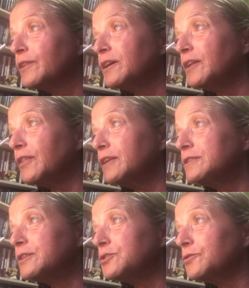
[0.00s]
And that's
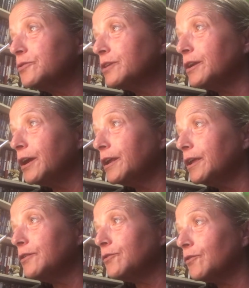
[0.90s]
the true
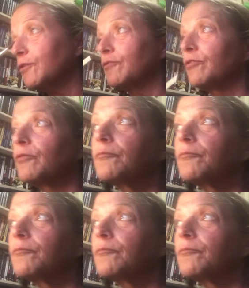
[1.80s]
Canadian truth.